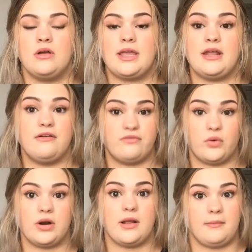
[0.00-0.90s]
can
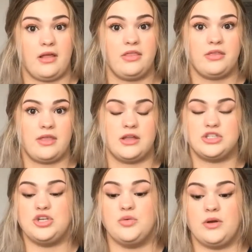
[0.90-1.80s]
afford a month,
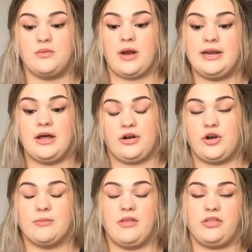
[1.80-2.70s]
that you would write down on
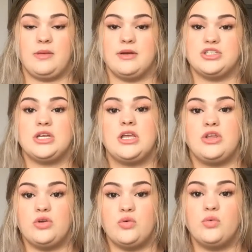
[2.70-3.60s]
your monthly budget,
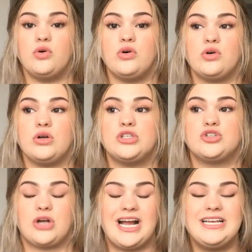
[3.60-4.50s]
you will
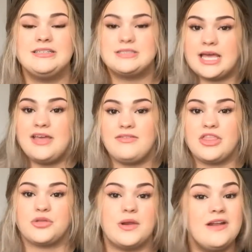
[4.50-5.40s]
try to save
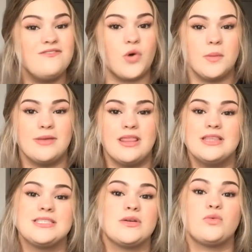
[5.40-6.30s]
3 to 4
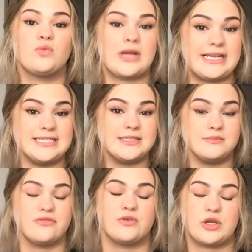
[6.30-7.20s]
months rent
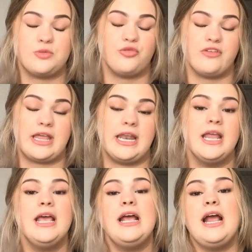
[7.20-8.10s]
before you move in.
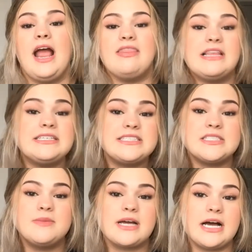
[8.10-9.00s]
And this
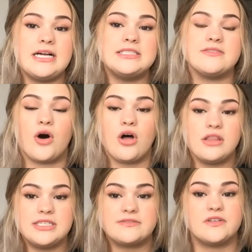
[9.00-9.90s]
is because of all
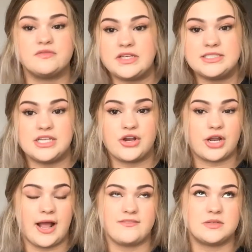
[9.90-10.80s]
the different fees that you're
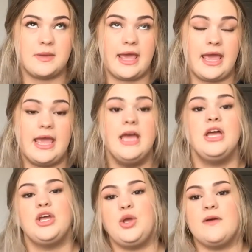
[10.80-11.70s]
gonna have to pay.
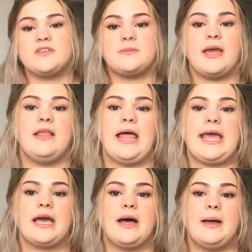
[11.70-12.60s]
You have to pay
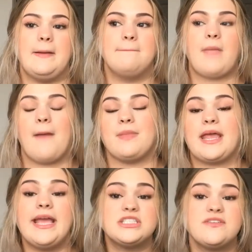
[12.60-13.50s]
like
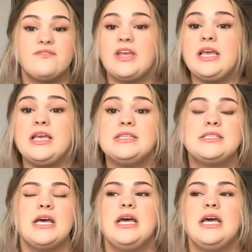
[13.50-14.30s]
application fees,